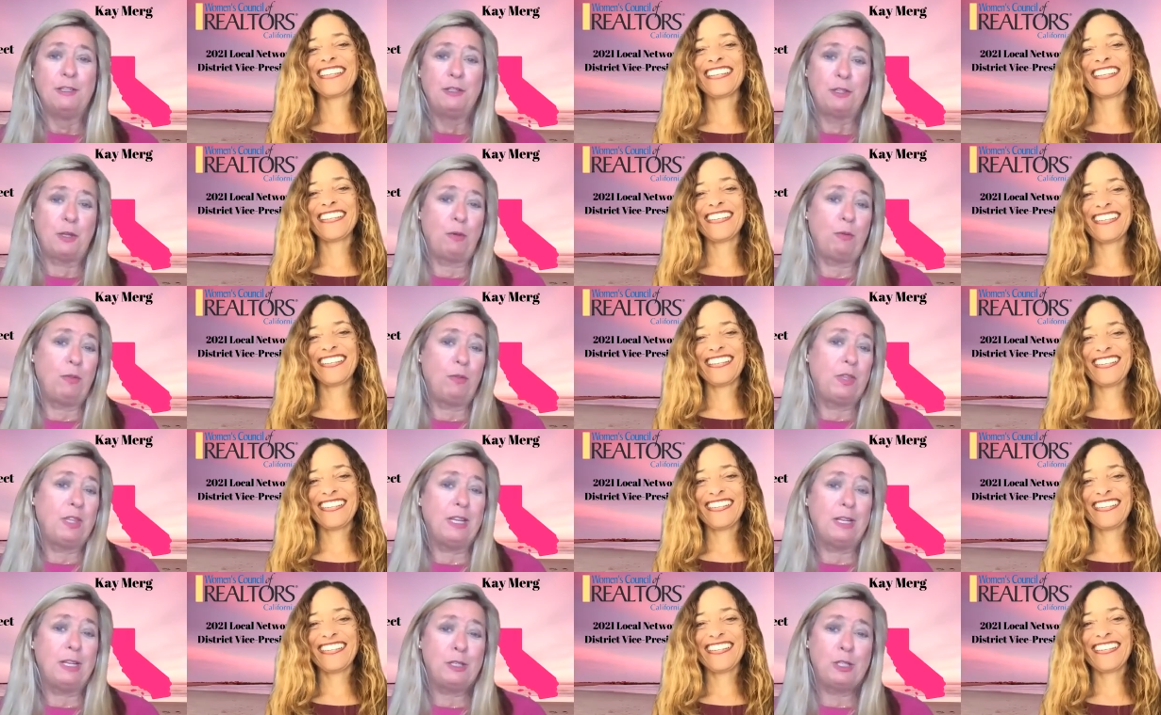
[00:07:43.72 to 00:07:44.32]
Speaker 1: so
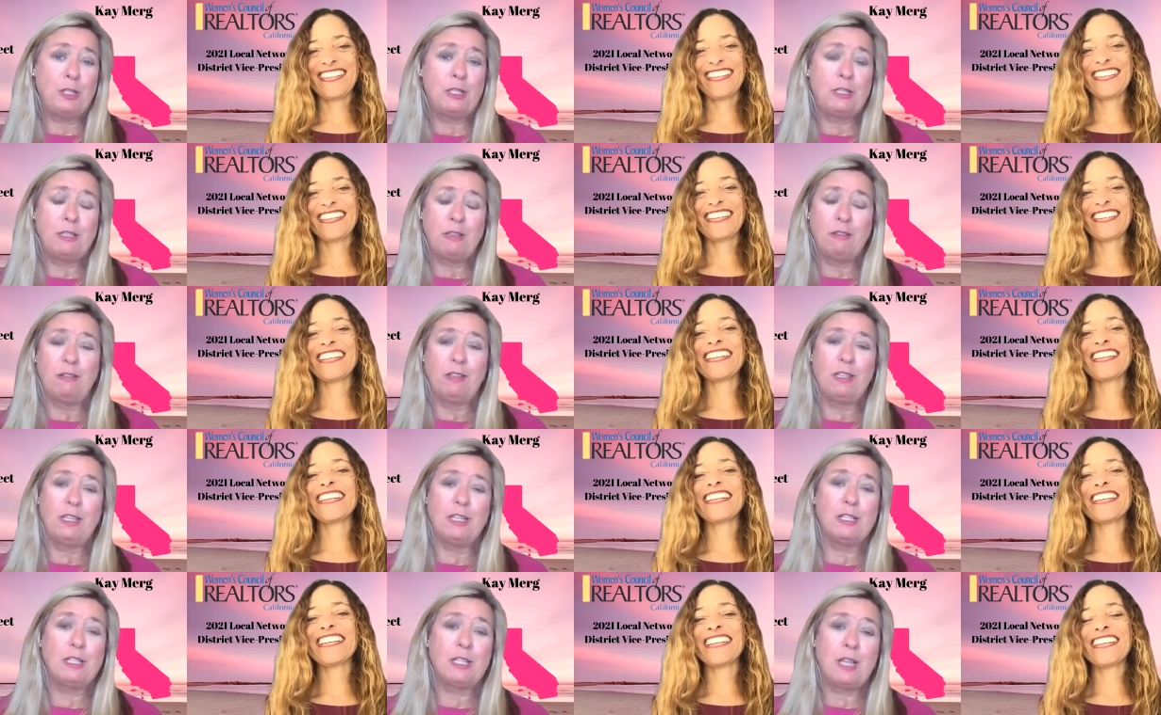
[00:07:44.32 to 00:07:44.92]
this,
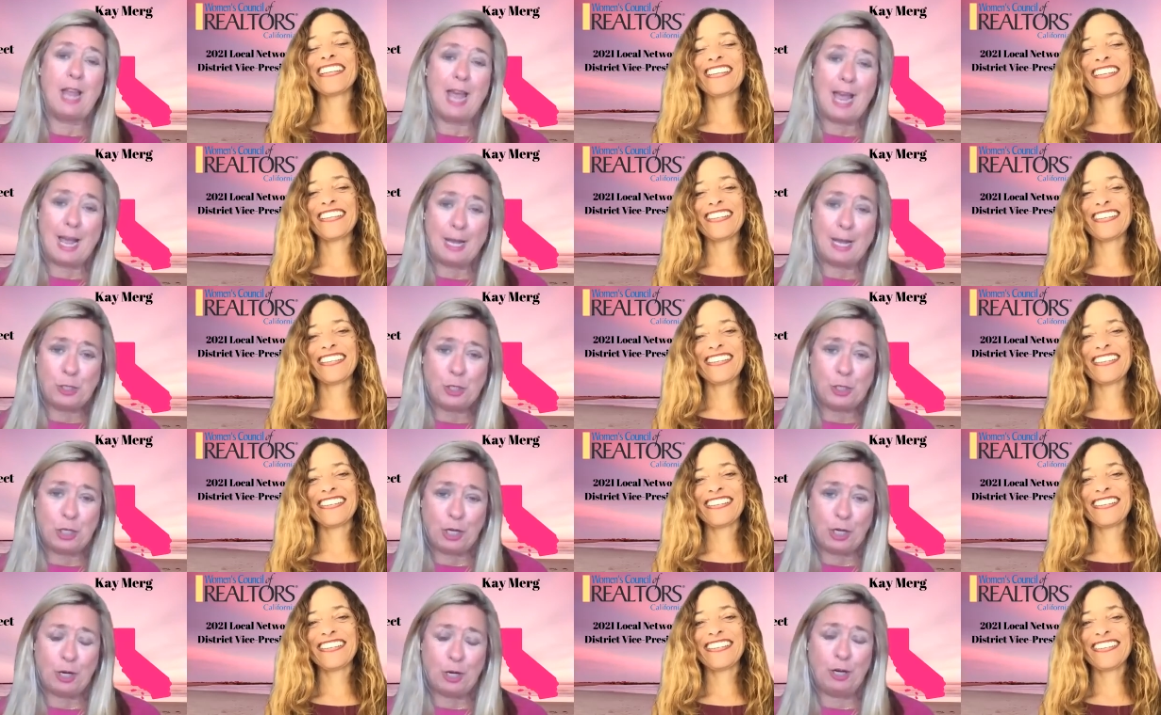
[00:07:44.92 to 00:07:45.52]
this
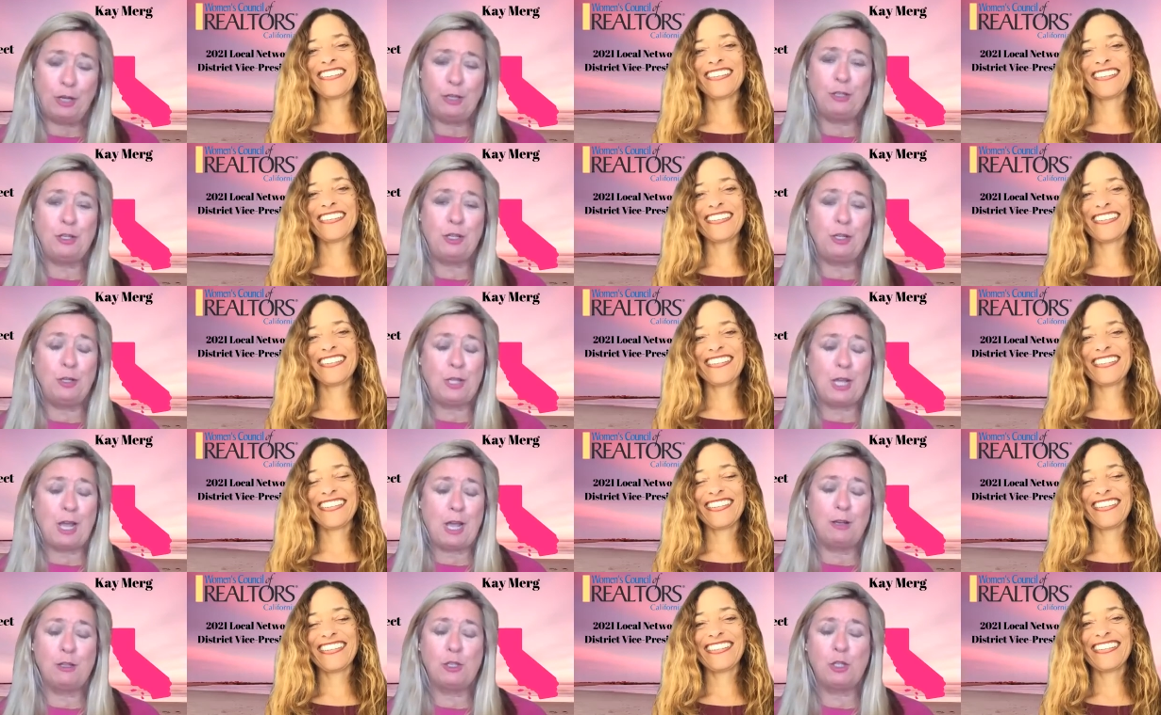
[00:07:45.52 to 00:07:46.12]
last year,
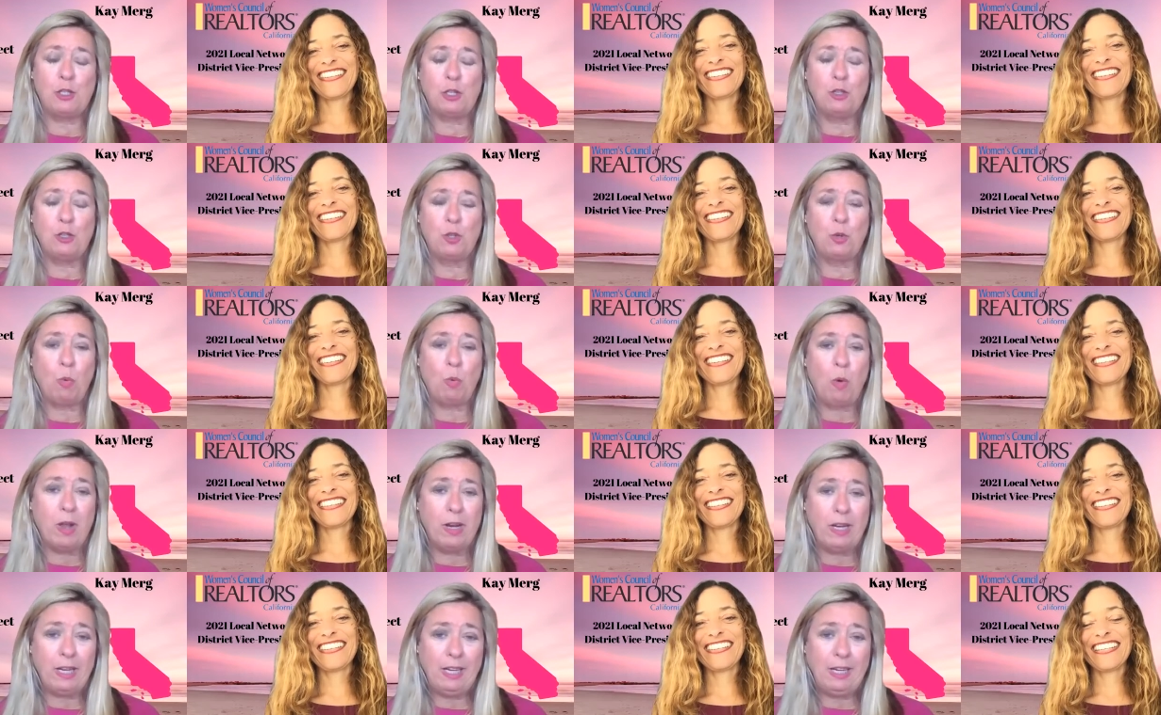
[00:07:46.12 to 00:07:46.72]

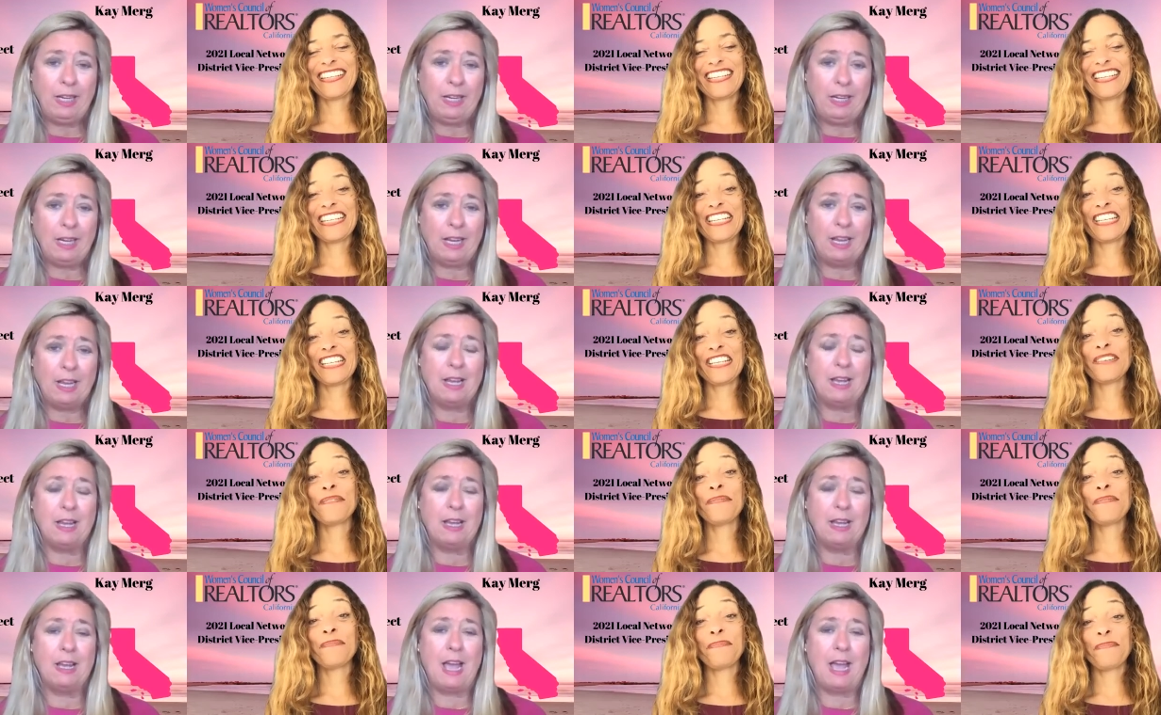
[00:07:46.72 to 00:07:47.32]
2020,
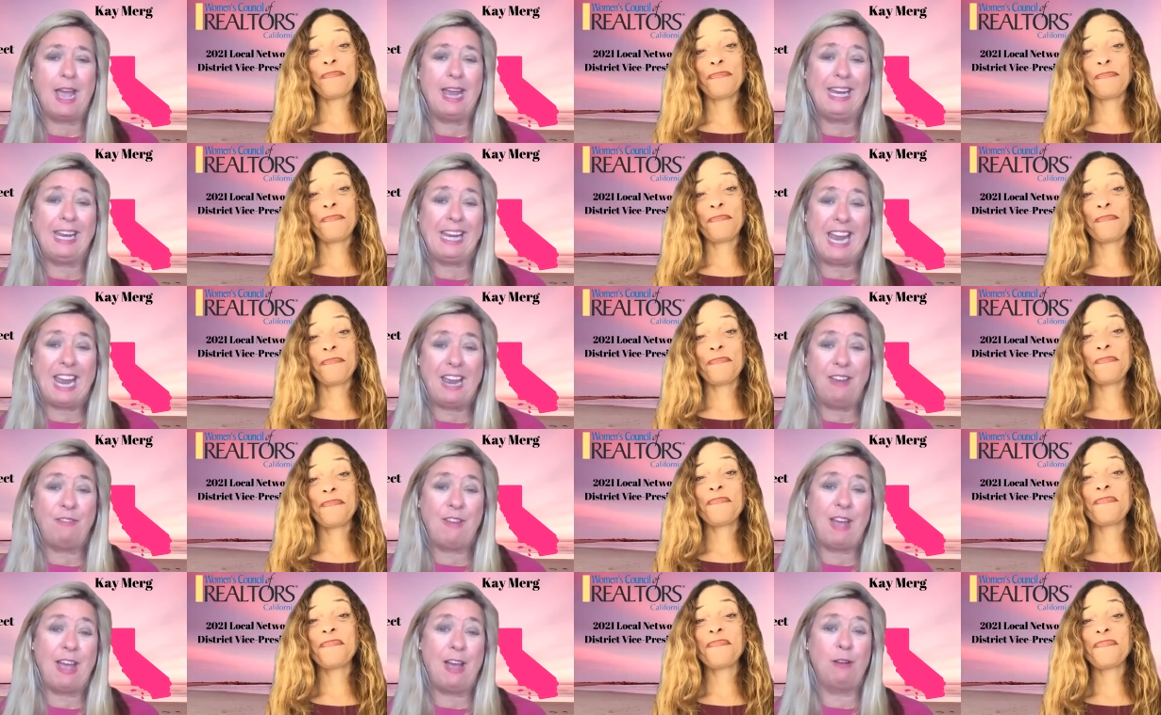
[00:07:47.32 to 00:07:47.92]
uh, I
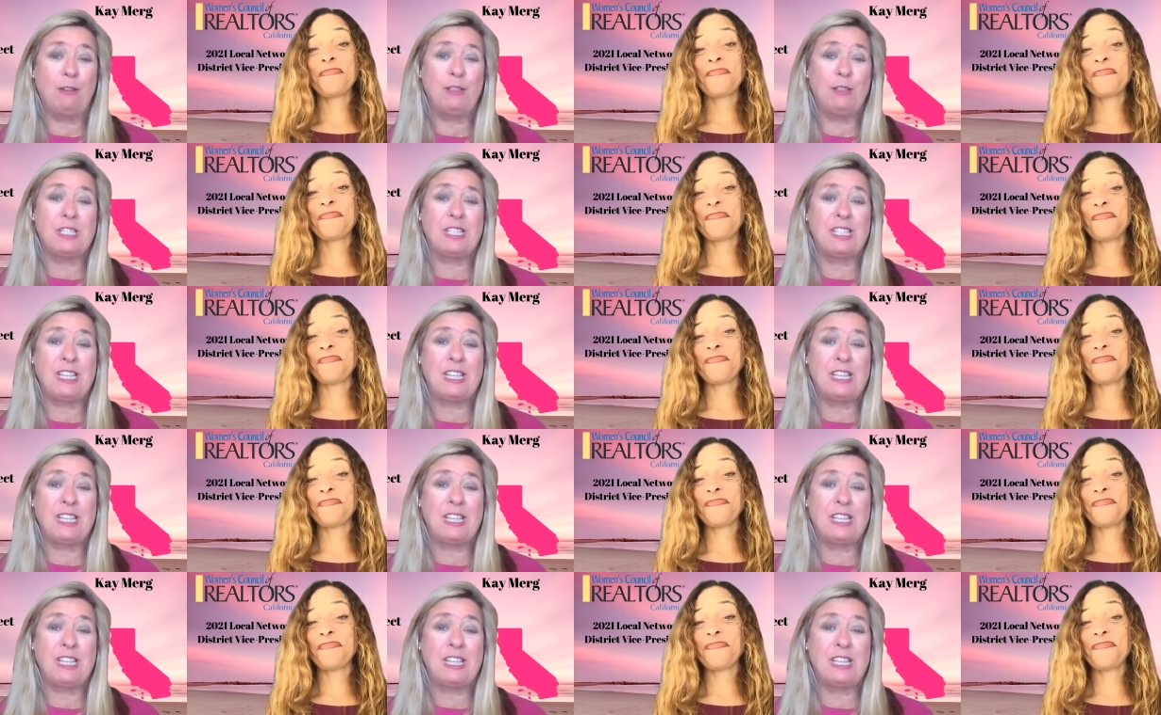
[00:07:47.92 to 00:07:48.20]
gave out